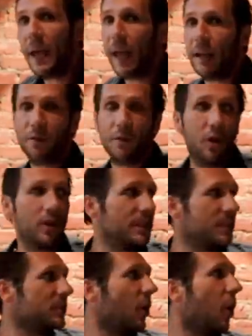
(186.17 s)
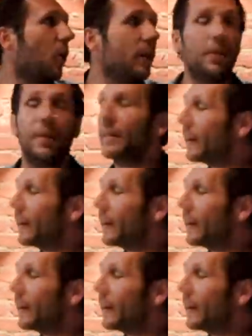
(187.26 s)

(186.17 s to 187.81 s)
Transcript: And if you notice, it's the only thing